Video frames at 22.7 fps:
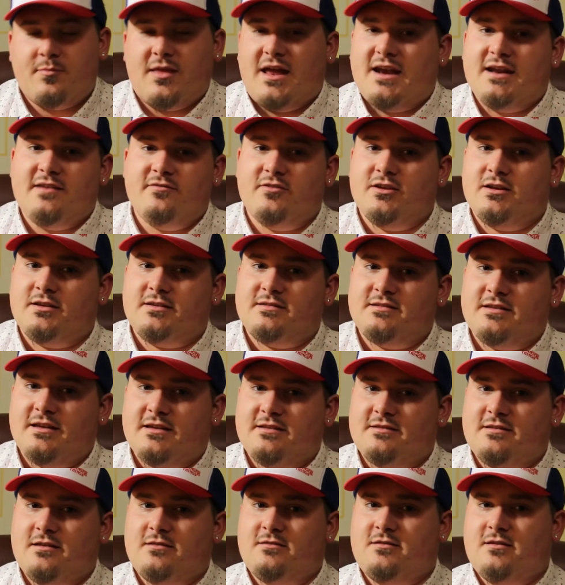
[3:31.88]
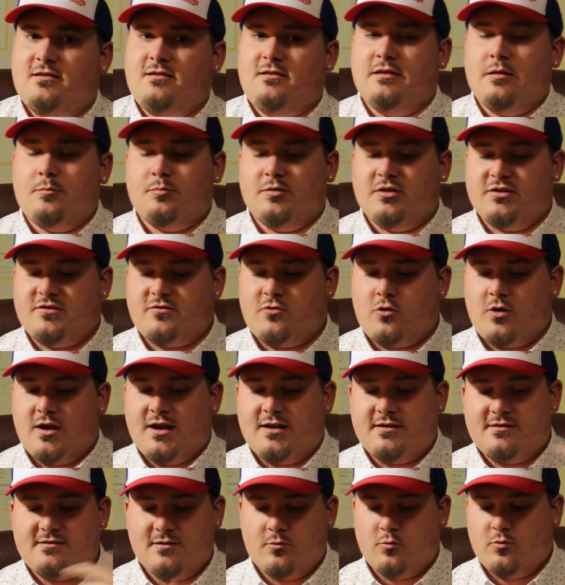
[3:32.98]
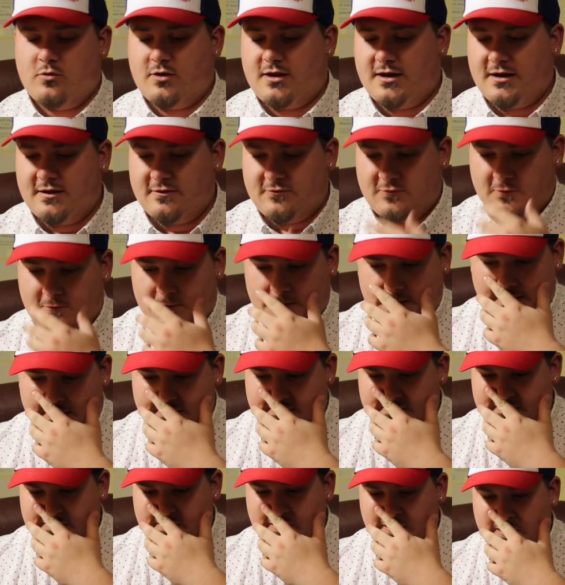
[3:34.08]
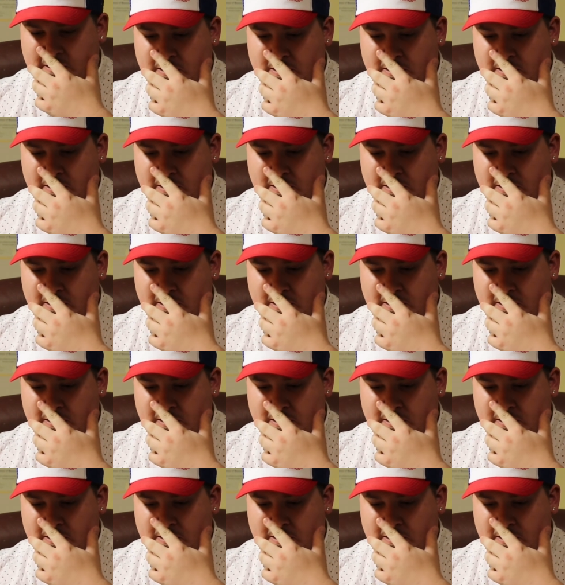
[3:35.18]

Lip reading: That even extends into the lipless cranks that we'll get into next.